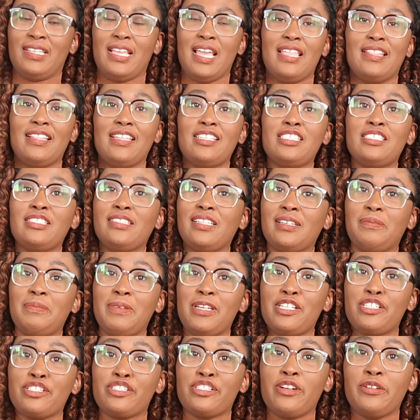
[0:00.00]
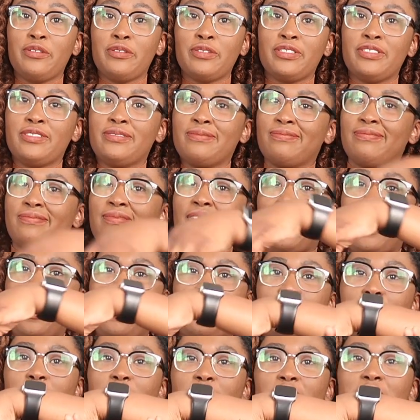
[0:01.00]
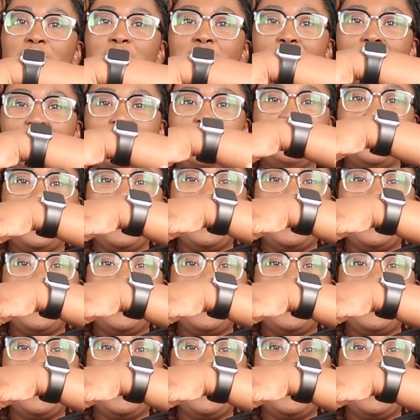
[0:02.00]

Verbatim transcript: unless you like being choked, I would recommend